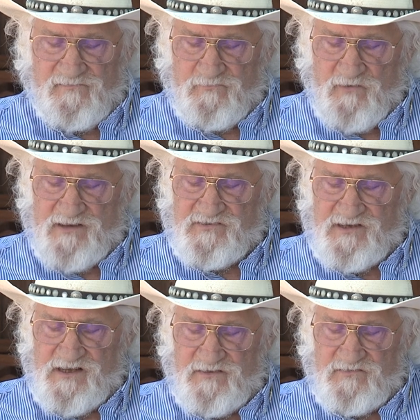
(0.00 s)
of the
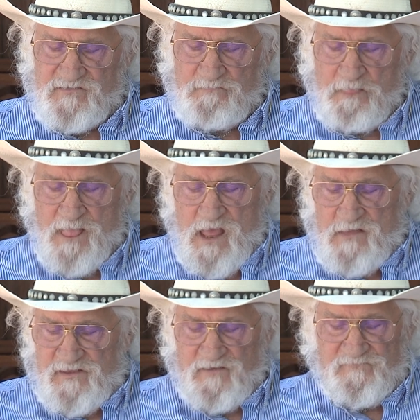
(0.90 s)
Redskins.
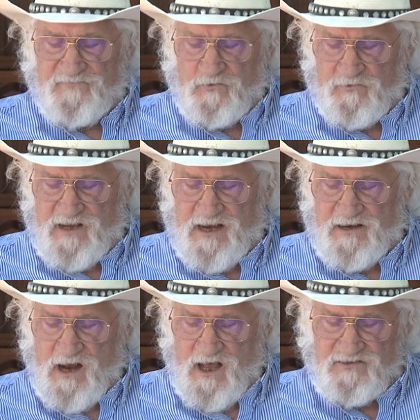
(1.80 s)
The
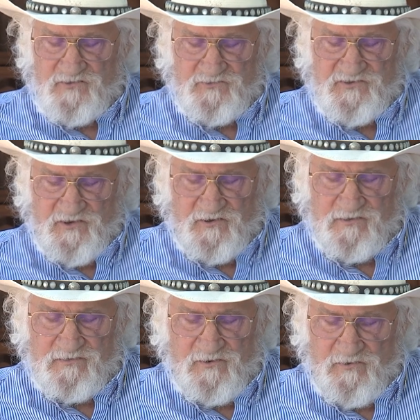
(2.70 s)
infuriated hostiles
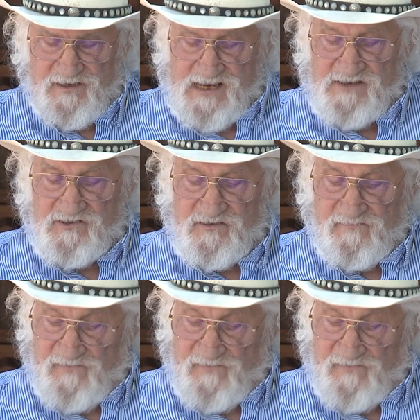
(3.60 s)
turned their attention to